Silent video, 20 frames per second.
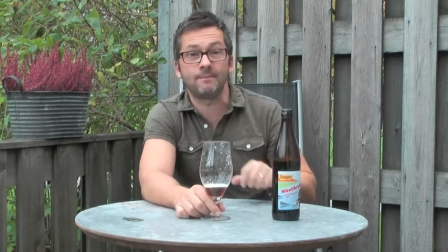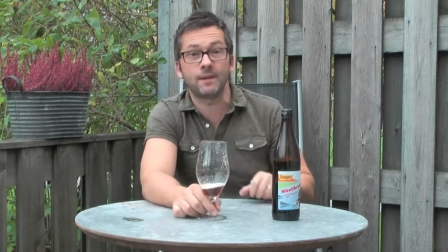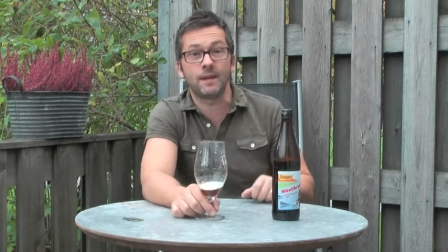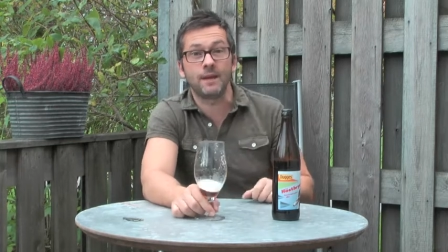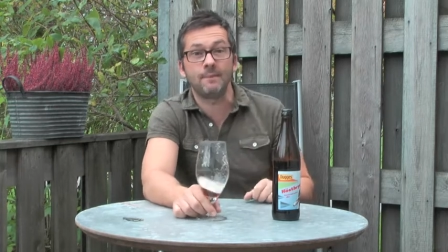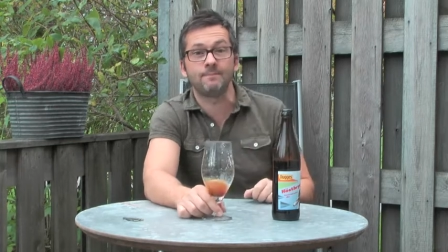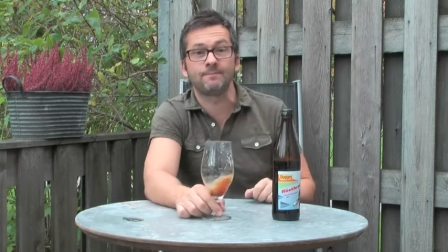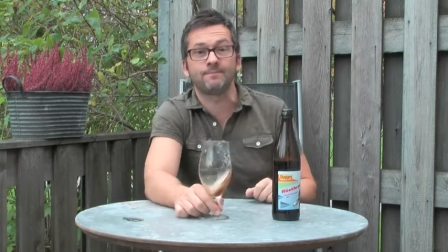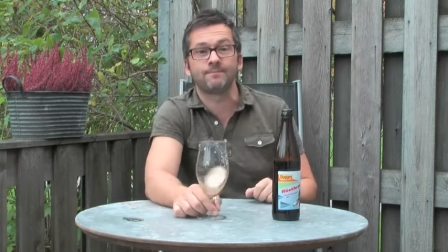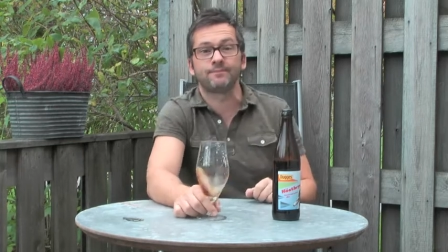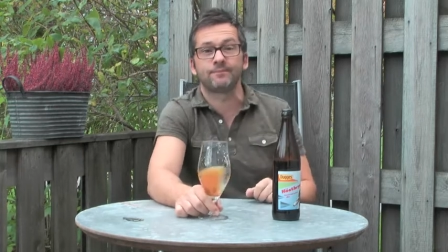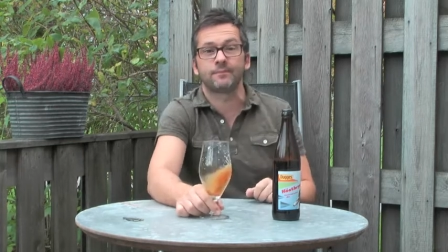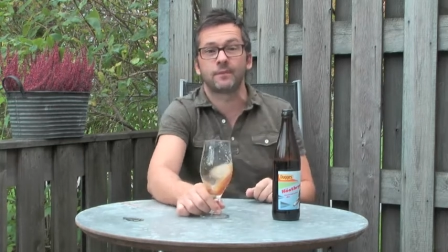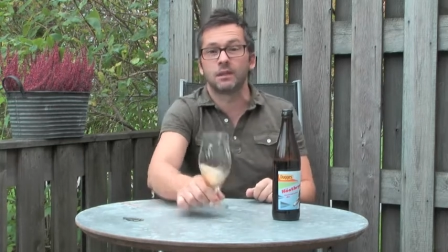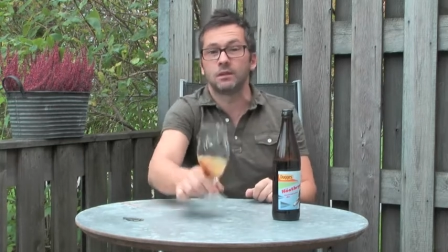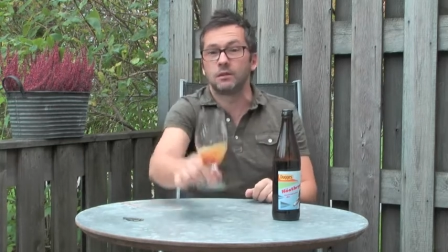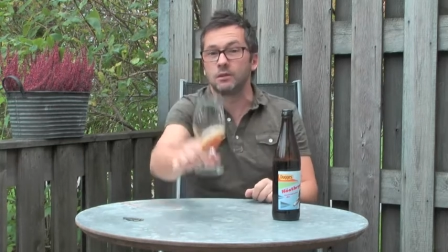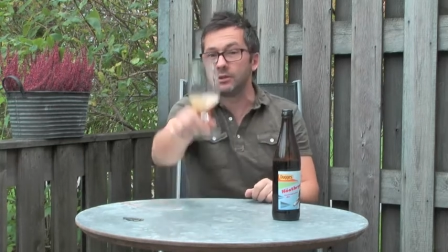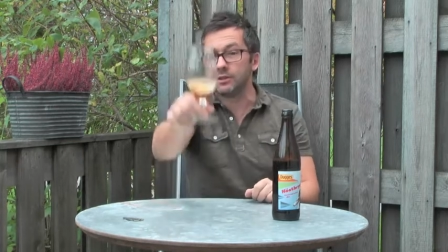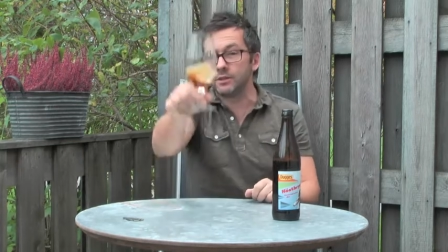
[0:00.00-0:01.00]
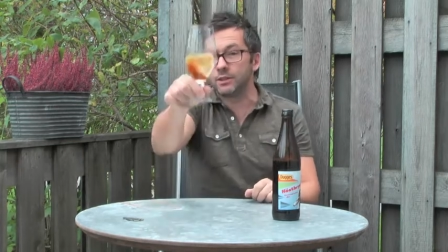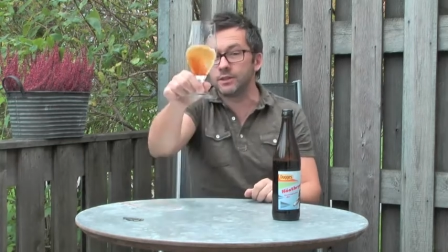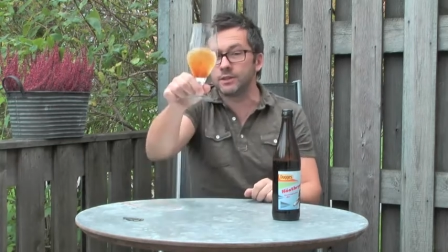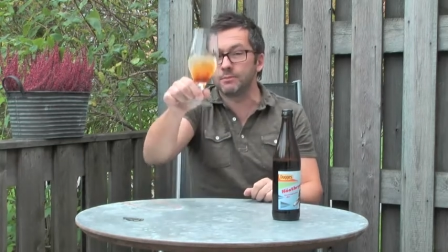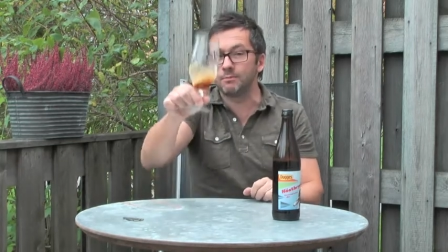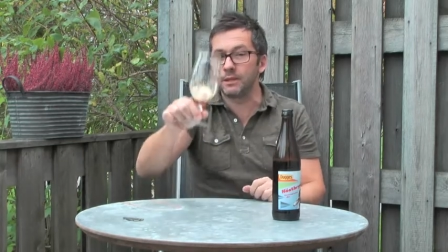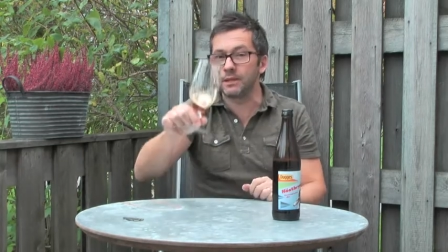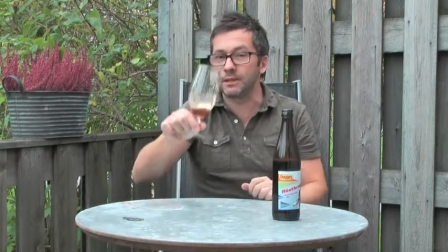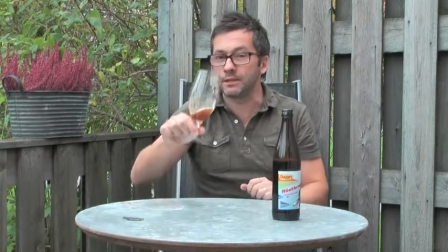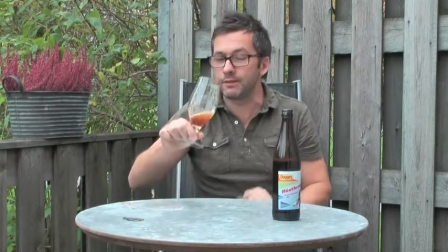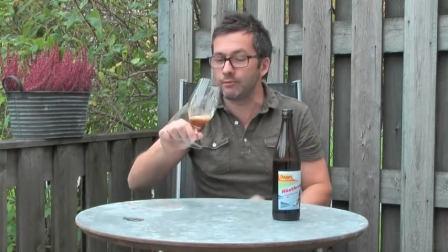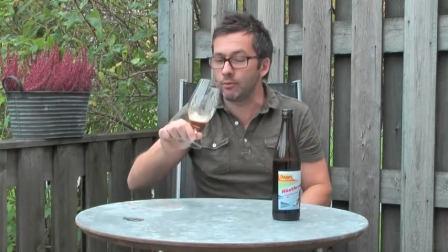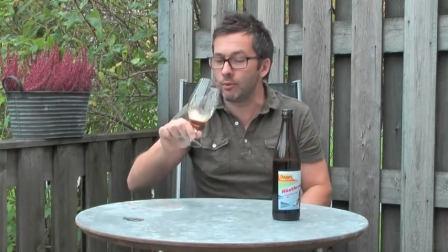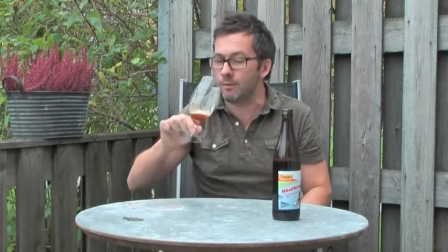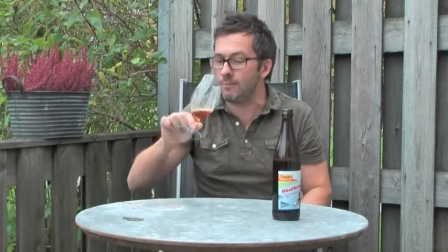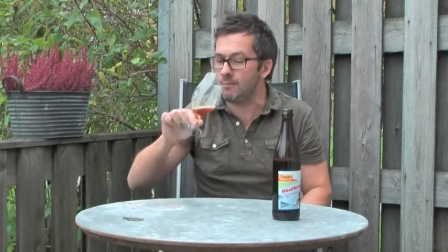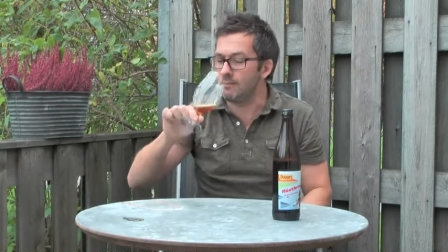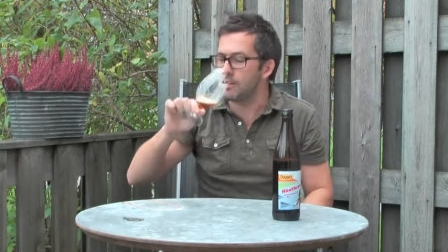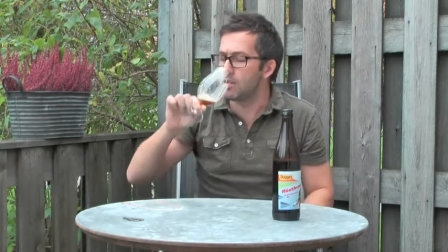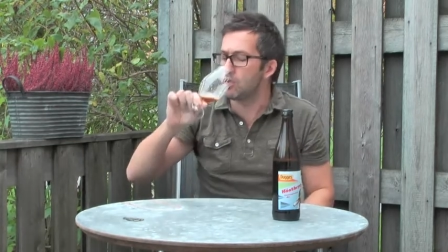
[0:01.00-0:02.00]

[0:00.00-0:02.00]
Yeah. Cheers and beers, everyone.